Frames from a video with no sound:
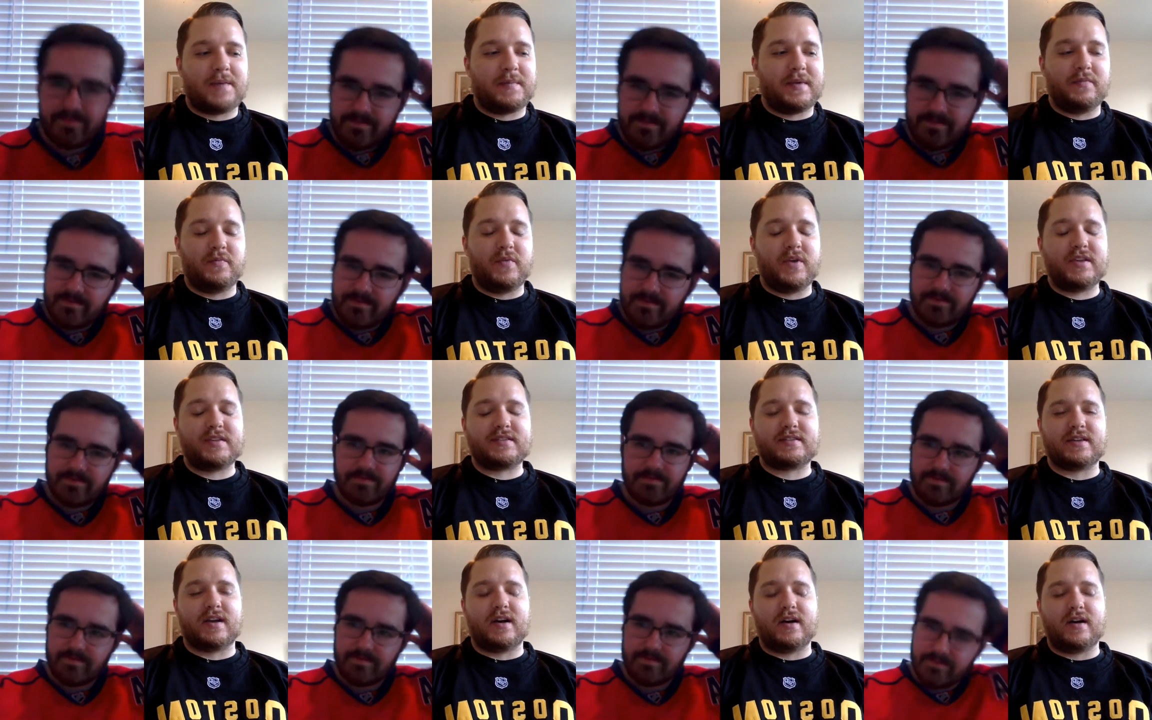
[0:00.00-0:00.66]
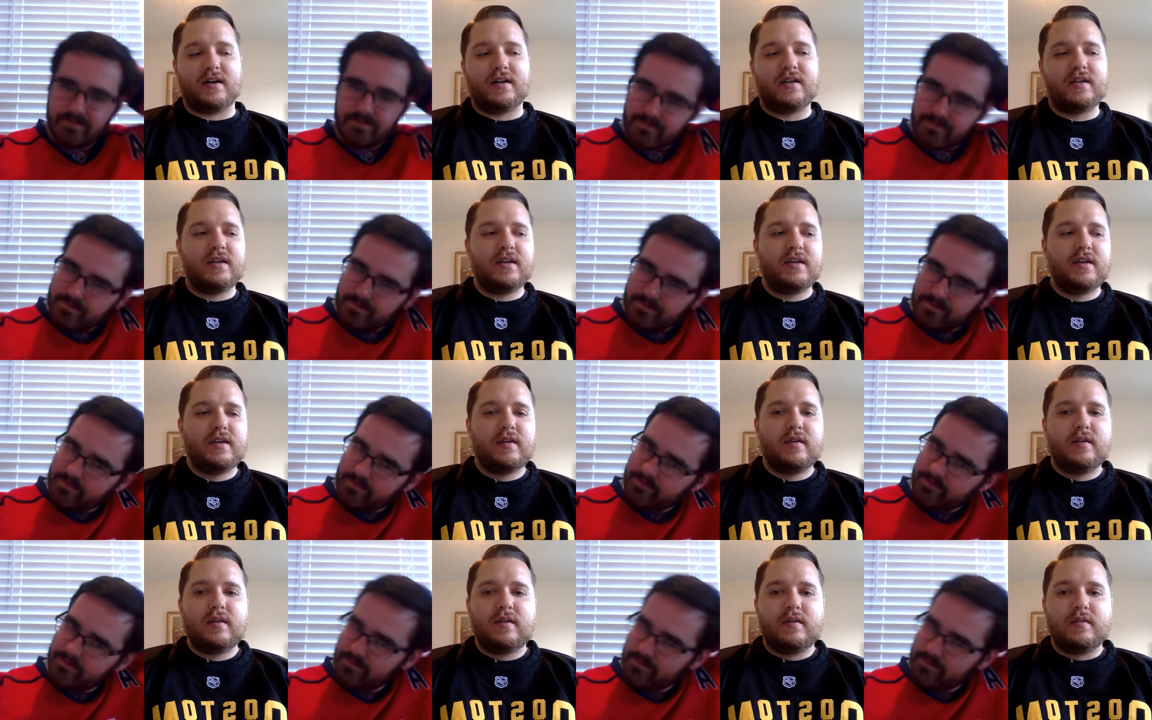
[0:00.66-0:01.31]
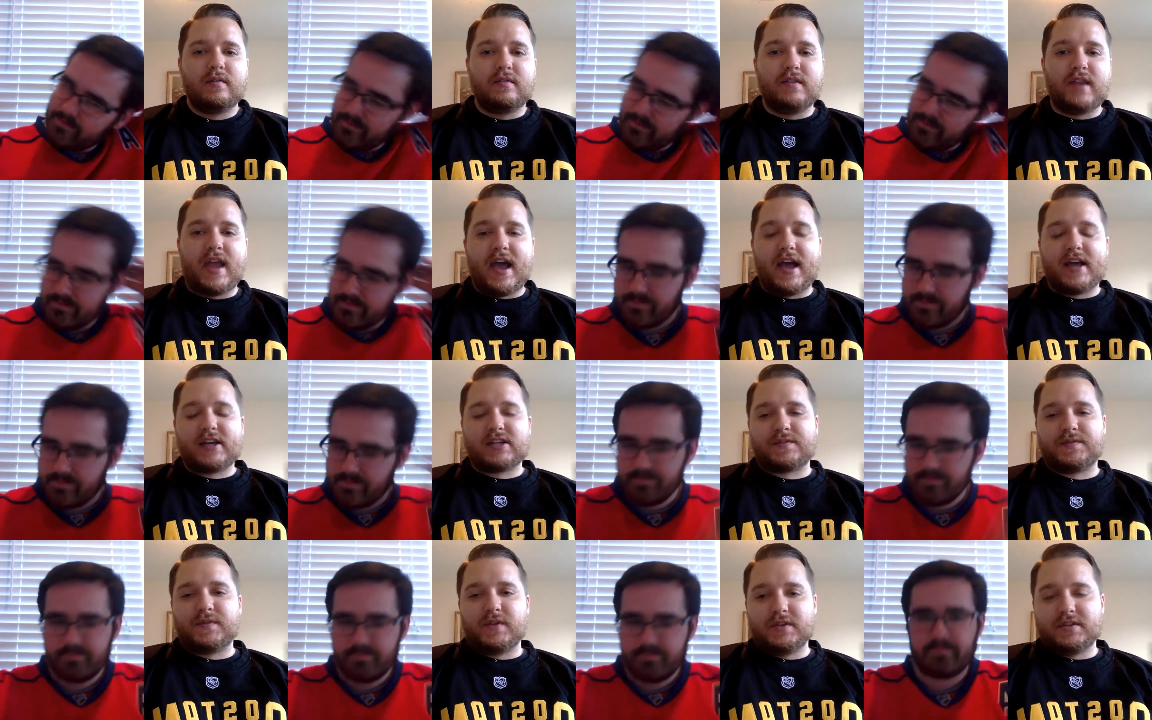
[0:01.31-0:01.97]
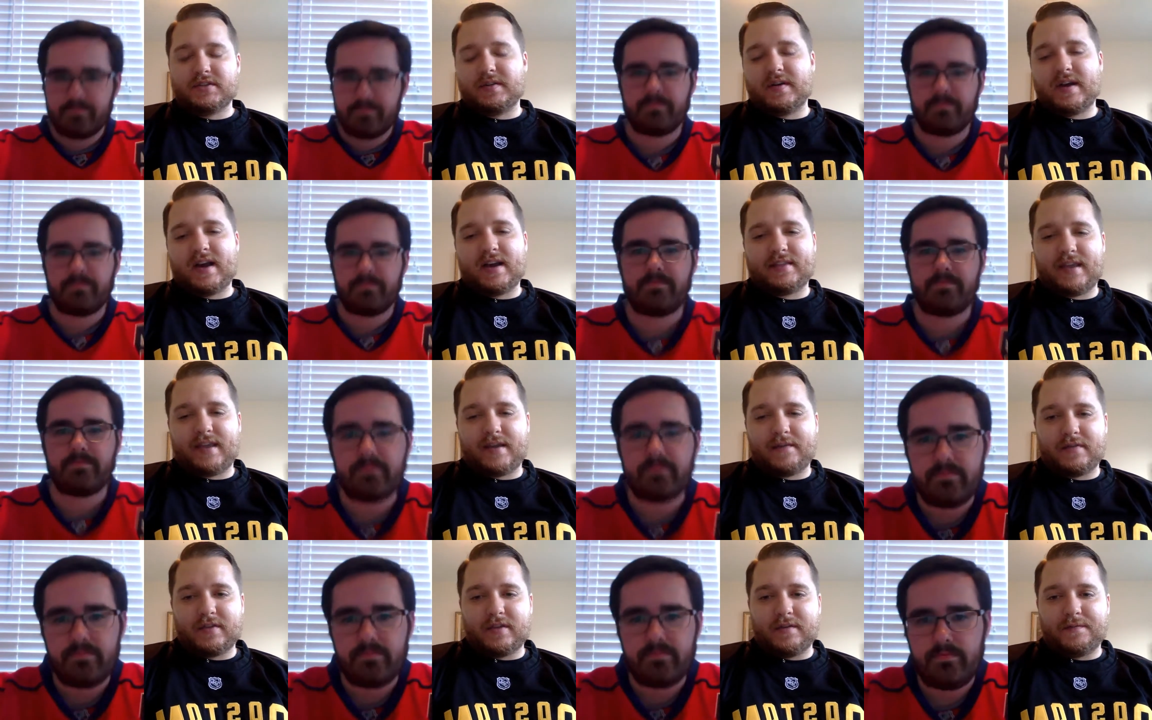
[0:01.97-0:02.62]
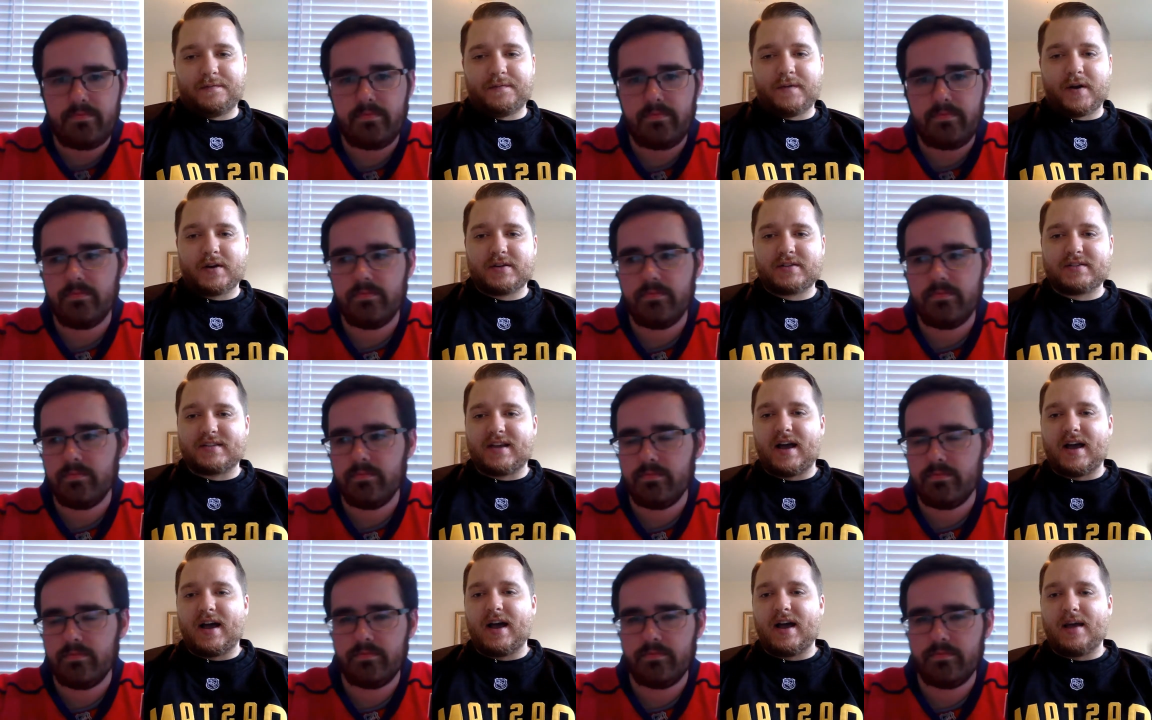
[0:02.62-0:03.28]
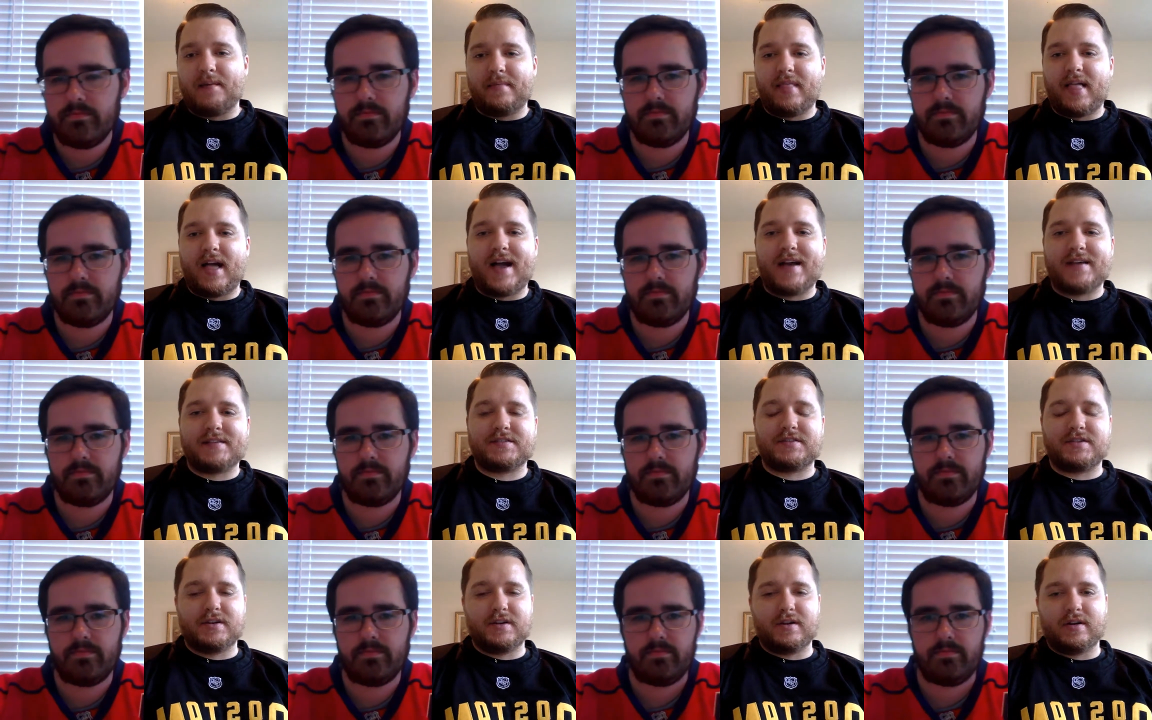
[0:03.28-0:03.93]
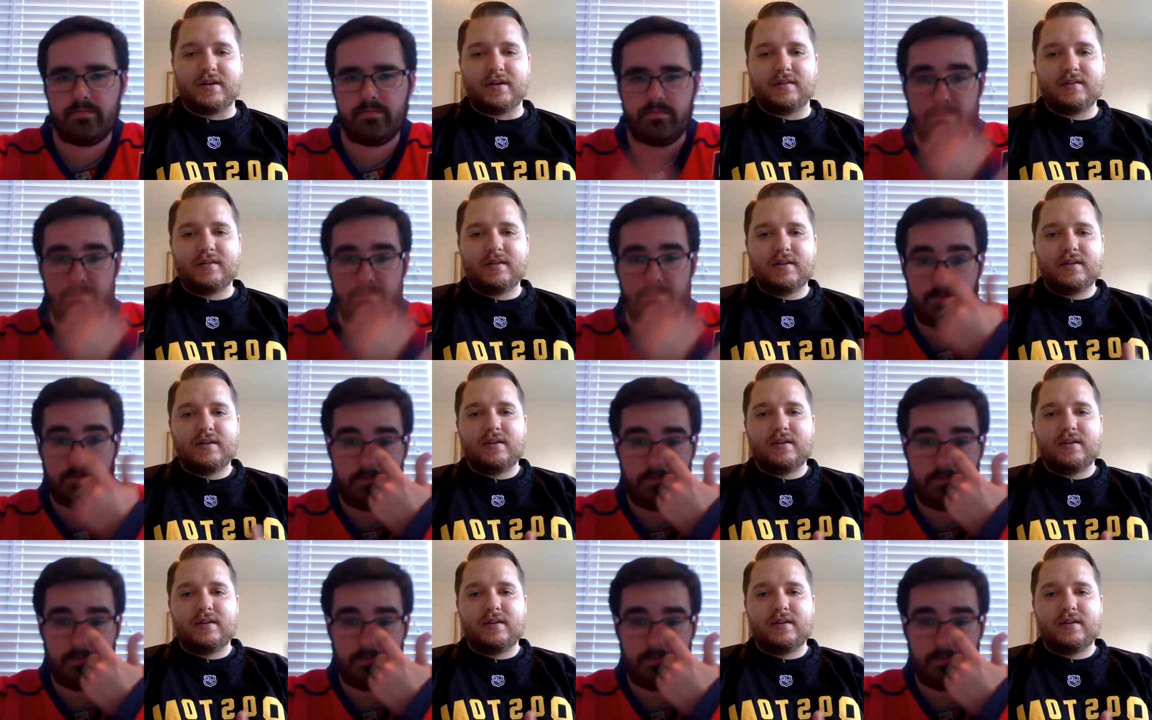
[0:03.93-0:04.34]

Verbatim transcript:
Speaker 1: We saw Nashville do it, I think, for the first time last year.